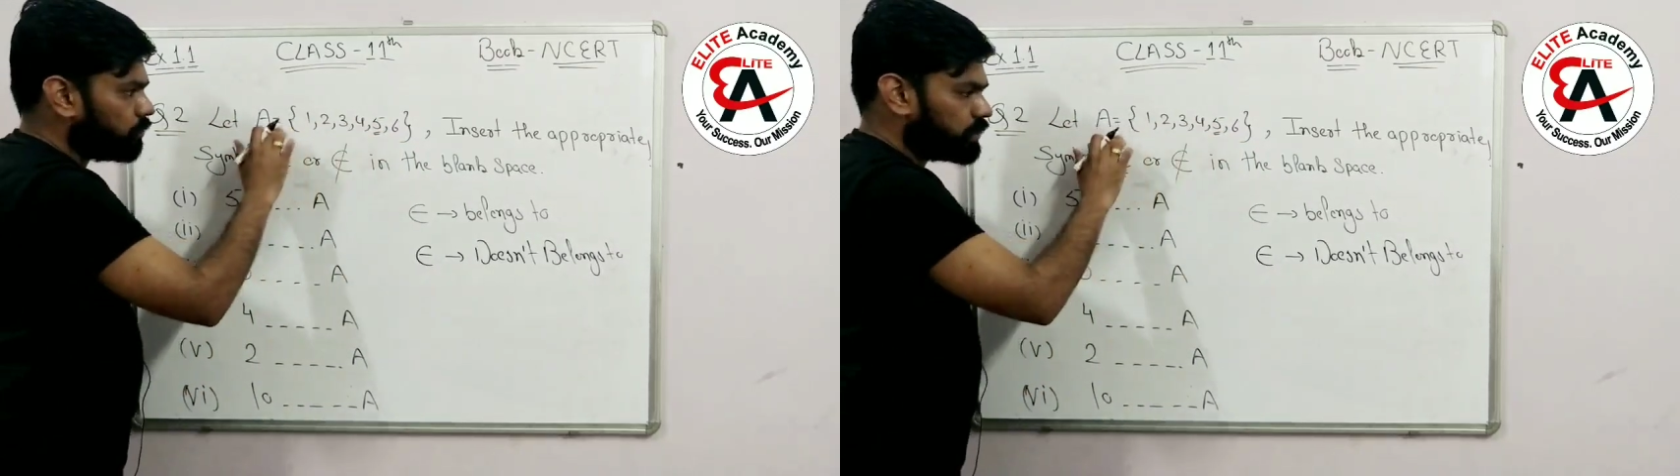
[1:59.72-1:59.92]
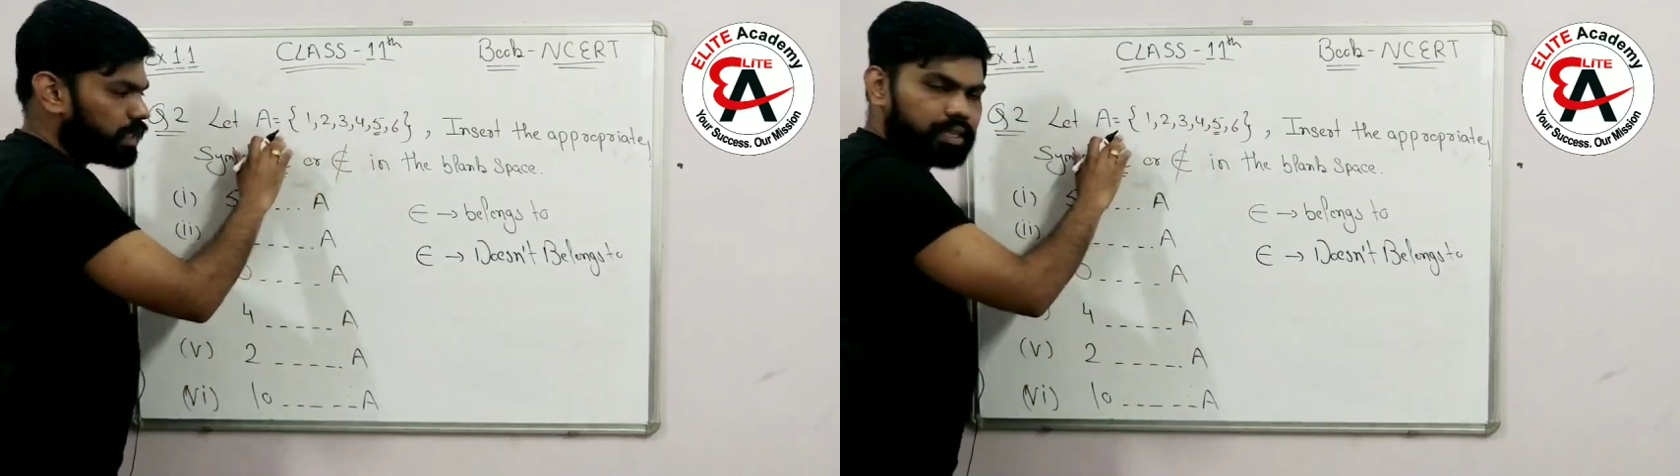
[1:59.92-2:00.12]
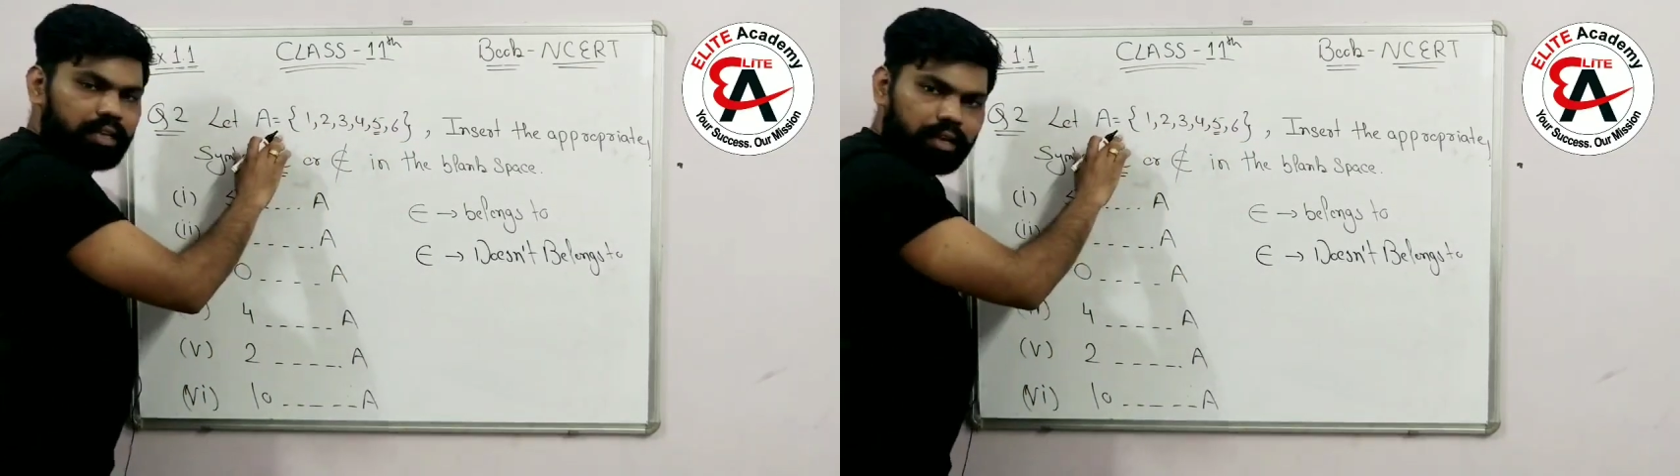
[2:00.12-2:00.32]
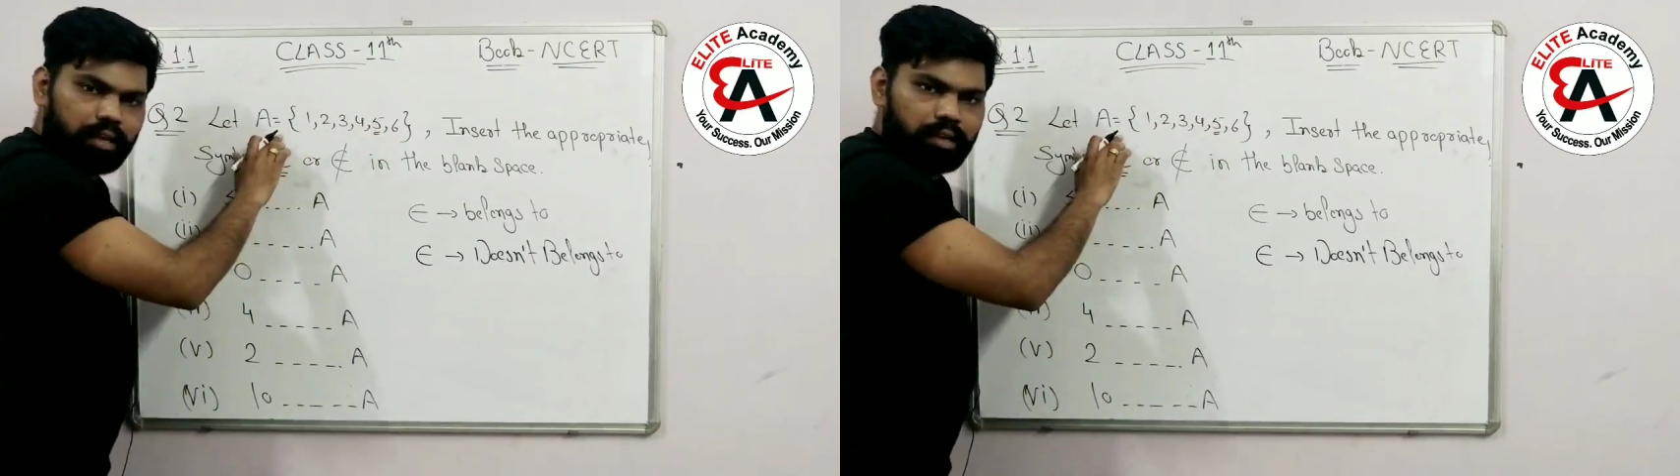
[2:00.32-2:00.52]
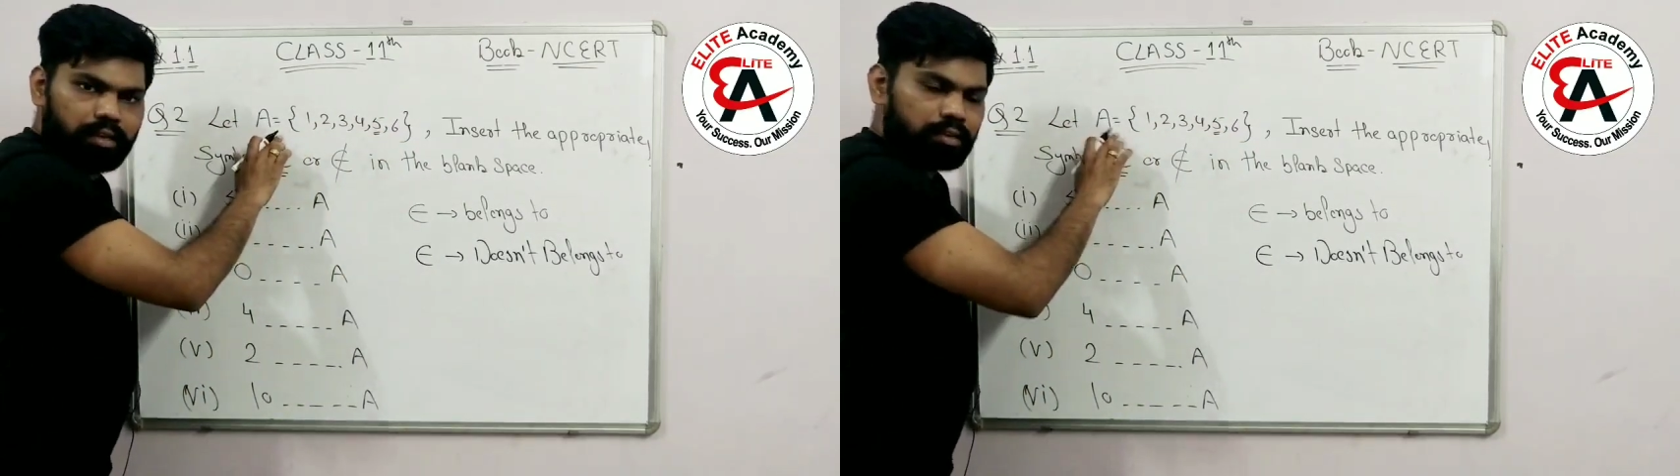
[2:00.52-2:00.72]
of set
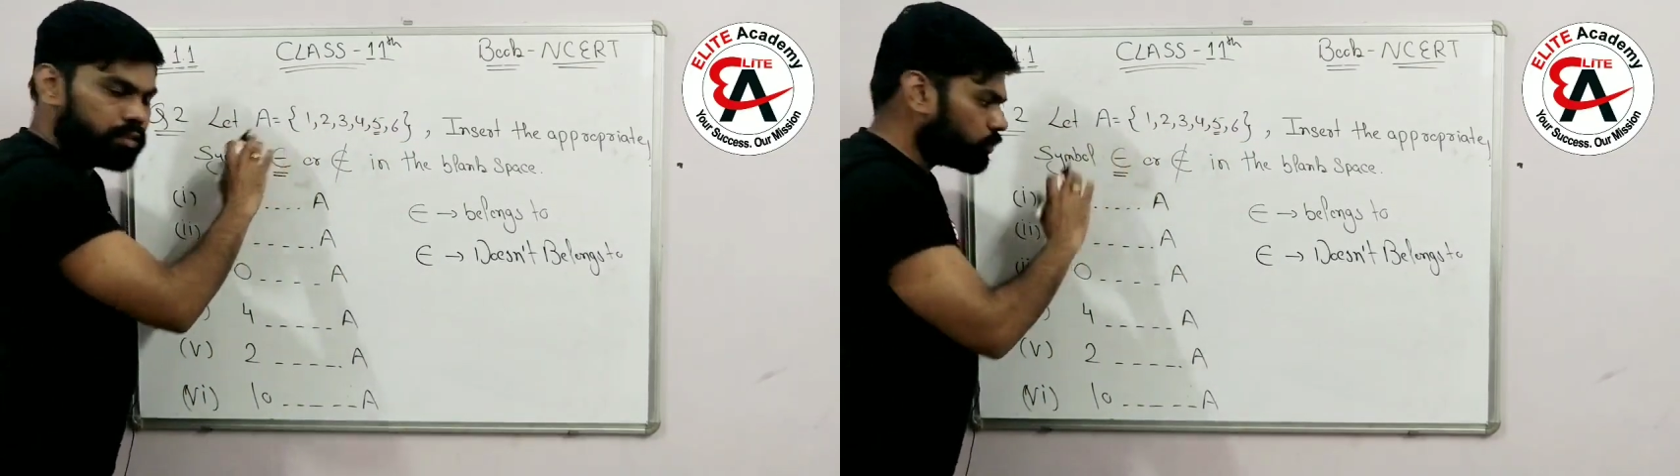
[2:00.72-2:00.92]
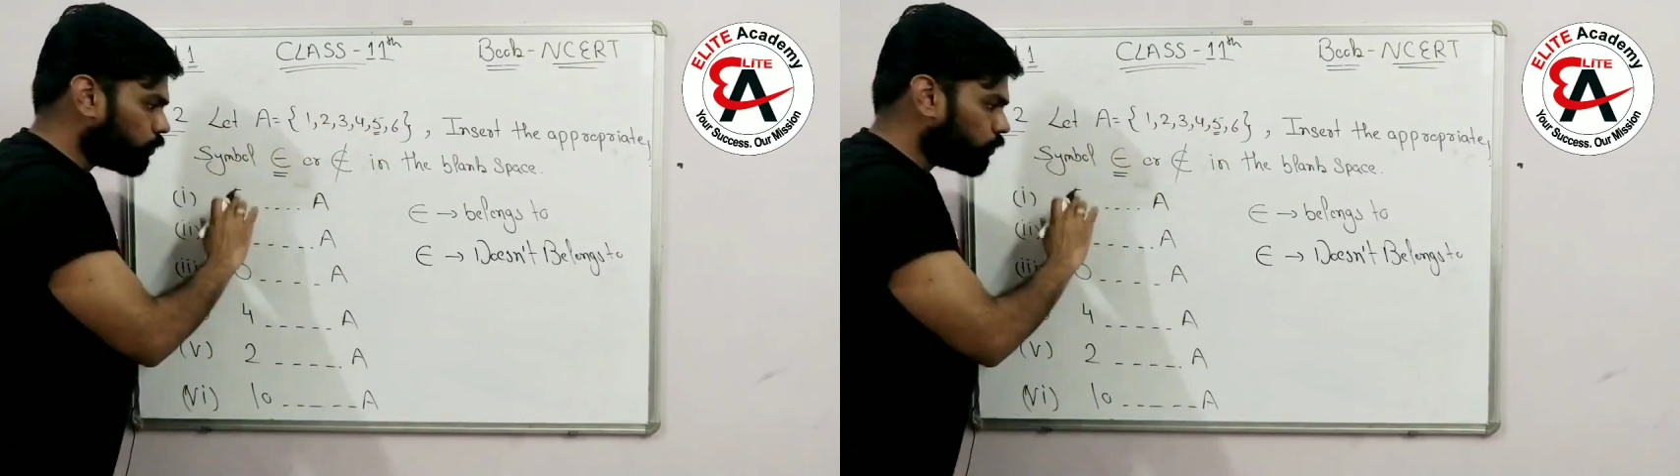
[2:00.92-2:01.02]
A,